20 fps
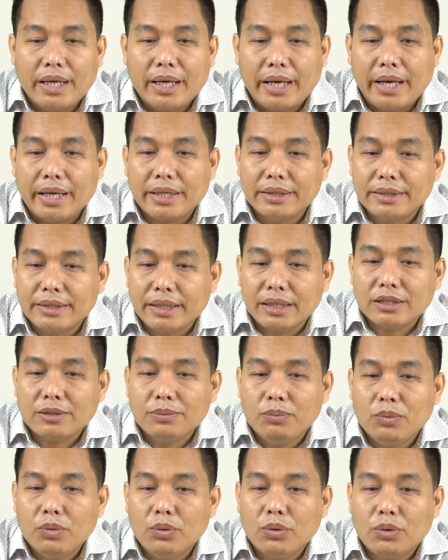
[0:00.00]
and
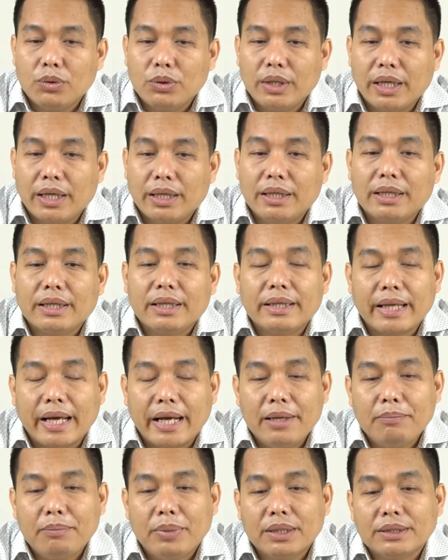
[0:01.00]
just more than
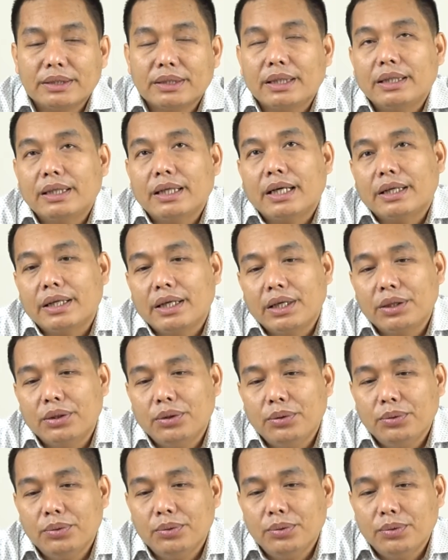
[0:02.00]
9% are
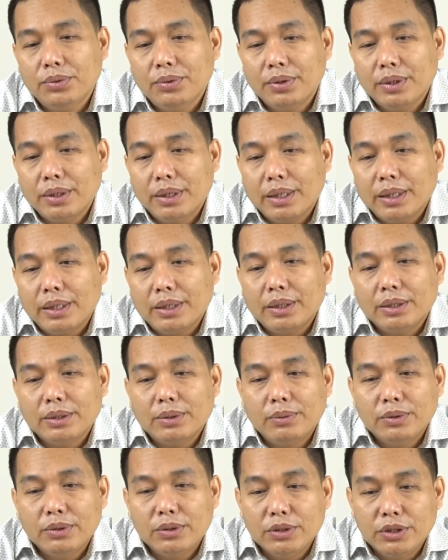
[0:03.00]
Hindu,
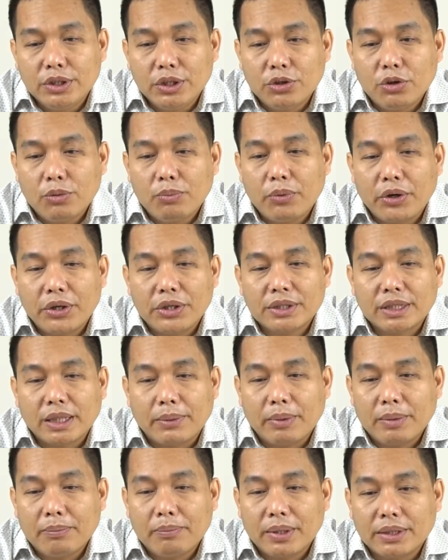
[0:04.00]

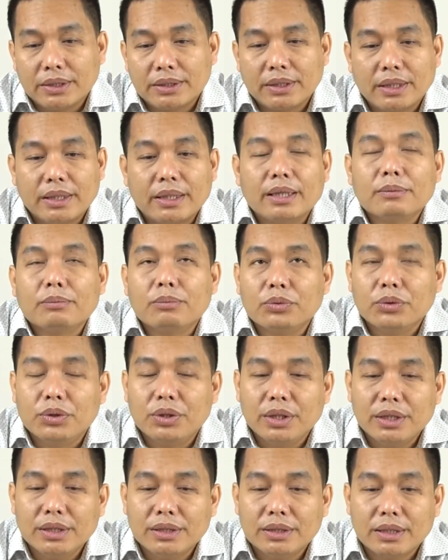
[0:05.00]
0.7% are
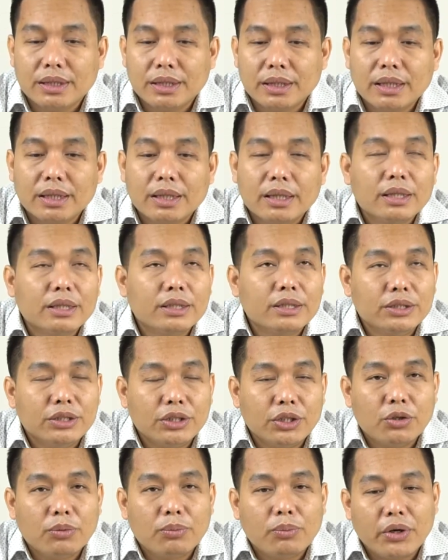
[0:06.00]
Buddhist,
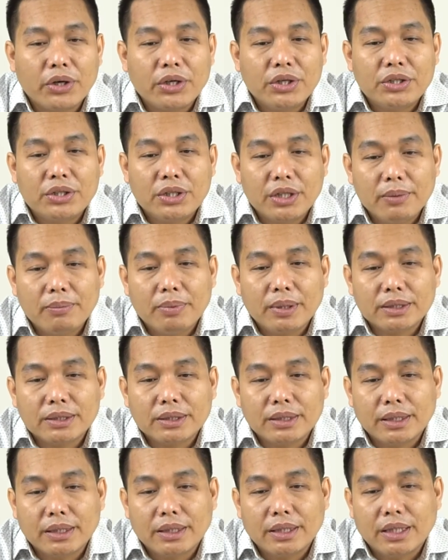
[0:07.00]

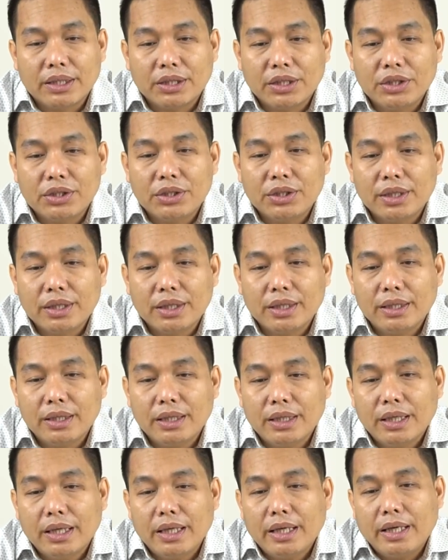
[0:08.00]
0.3% are
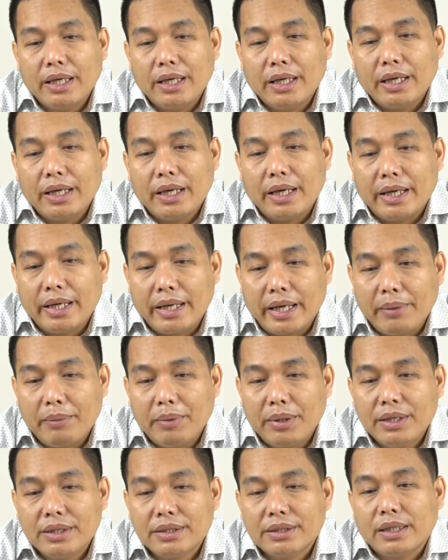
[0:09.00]
Christian, and
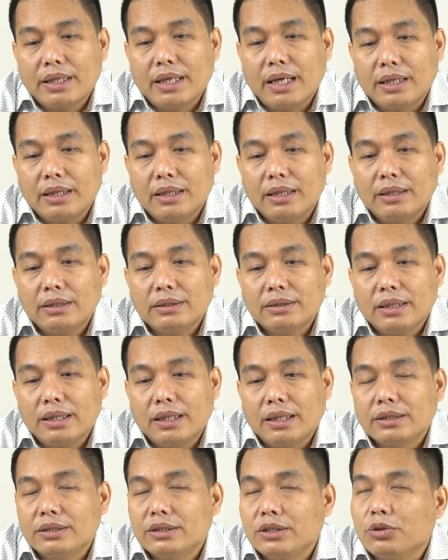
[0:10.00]
Aminists and others
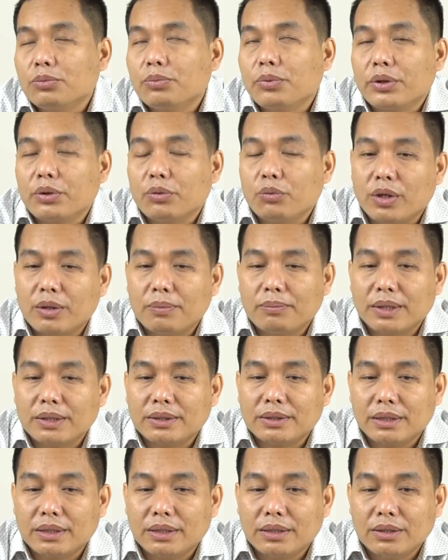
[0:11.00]
are
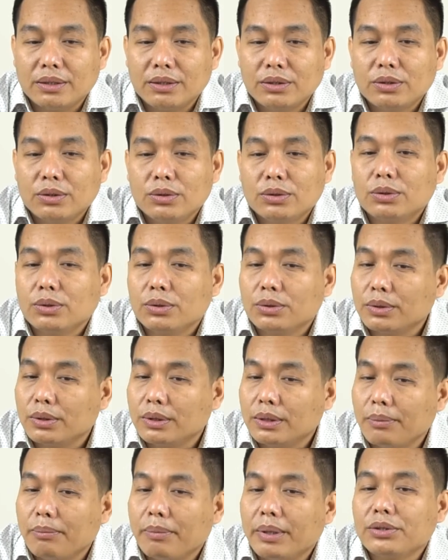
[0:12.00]
0.1%. So
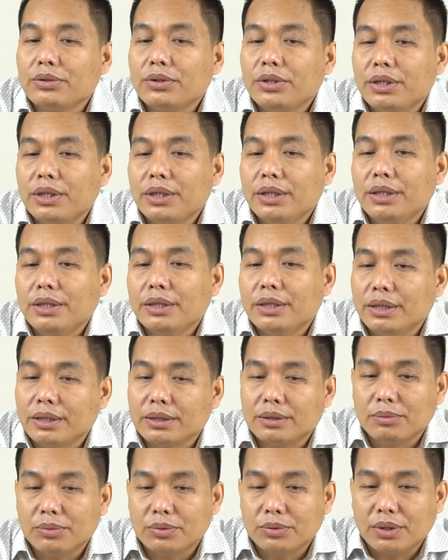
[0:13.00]
the majority is
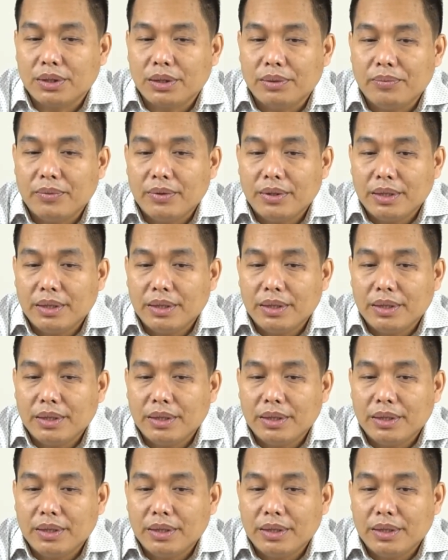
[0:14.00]
the Muslim.